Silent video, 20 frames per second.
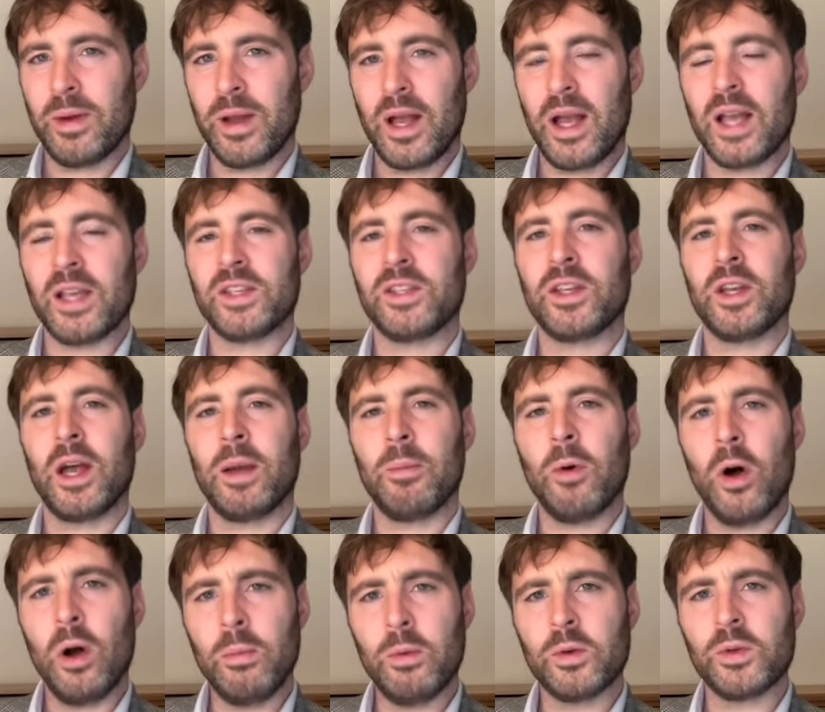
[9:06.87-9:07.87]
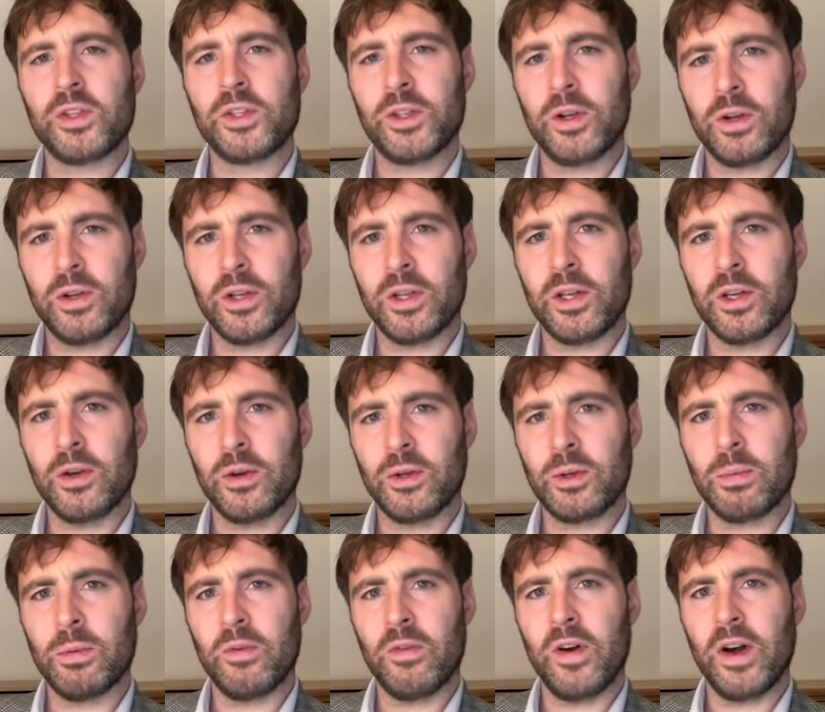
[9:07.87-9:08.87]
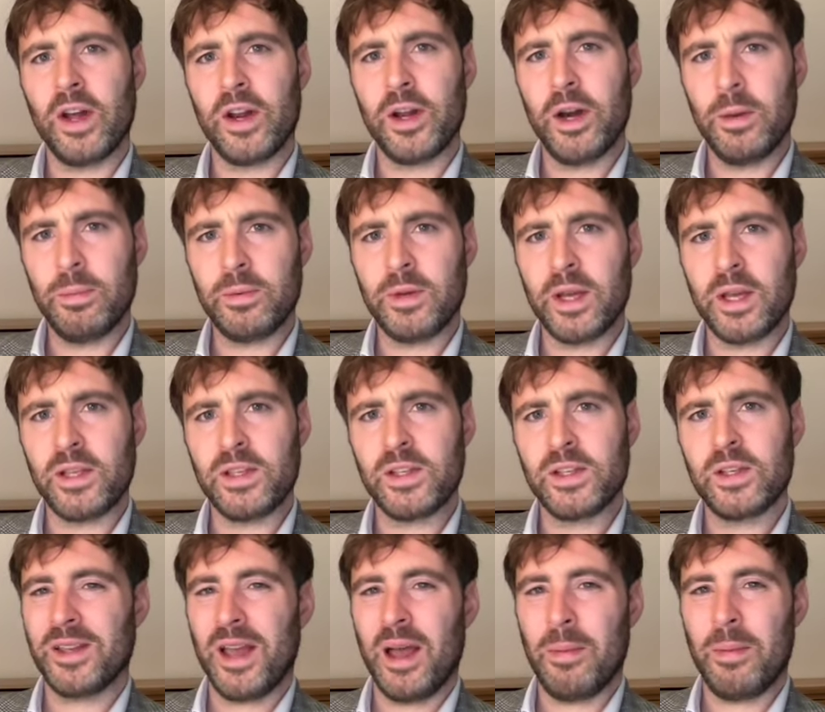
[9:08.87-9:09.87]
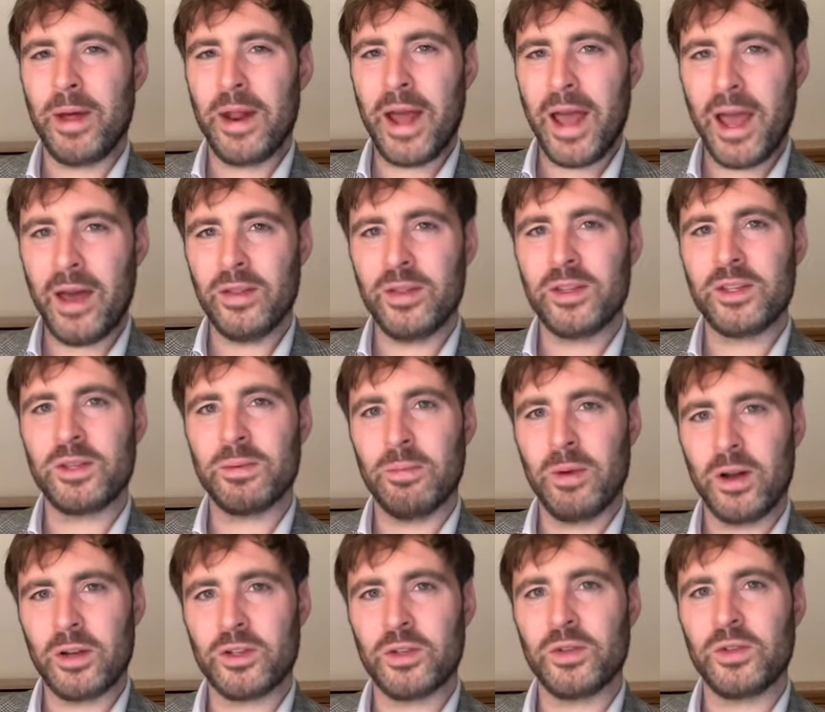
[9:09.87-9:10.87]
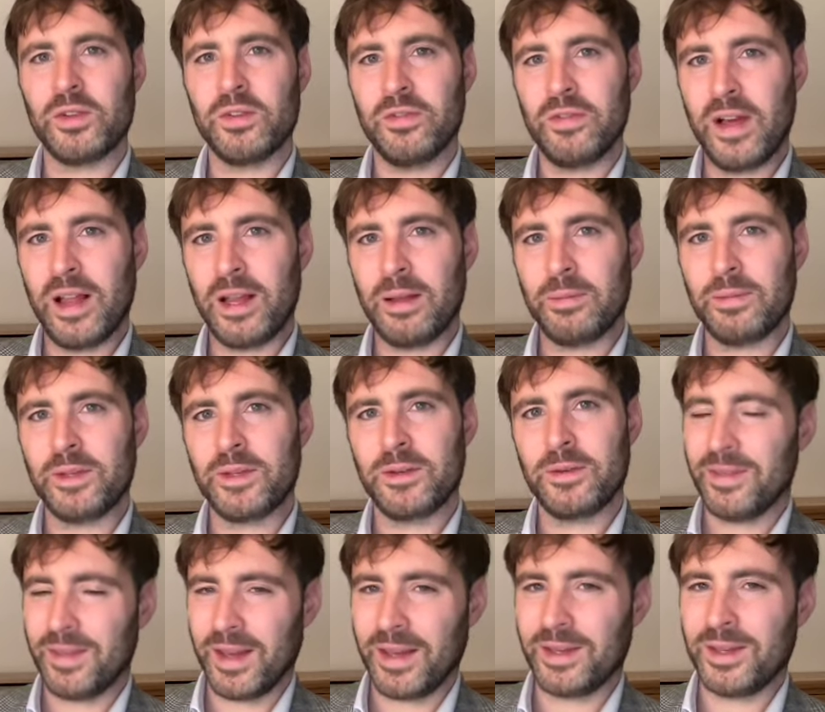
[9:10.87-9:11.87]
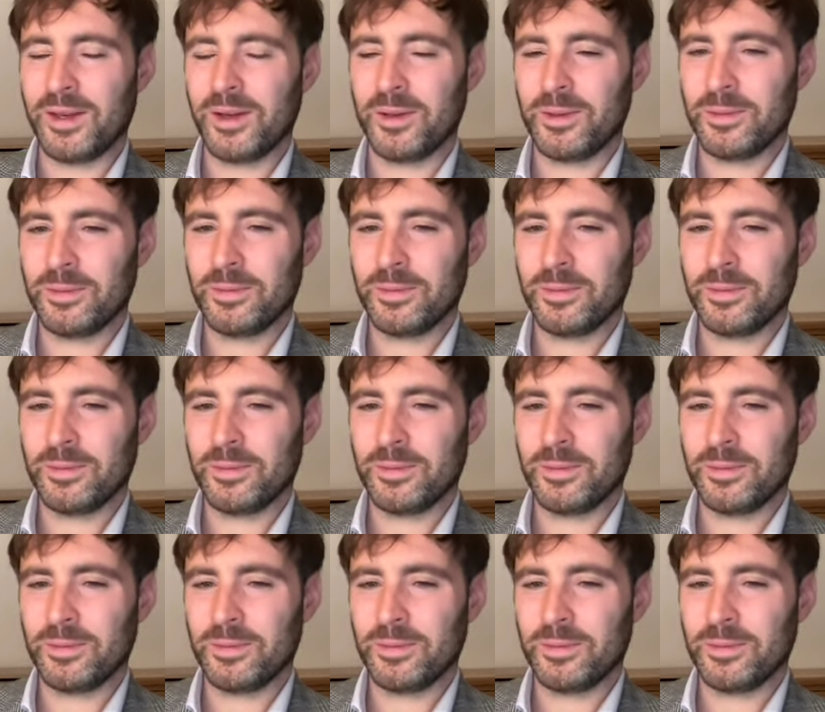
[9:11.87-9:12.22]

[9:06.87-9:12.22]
as I'm almost certainly going to provide updates about how this module develops. Thank you.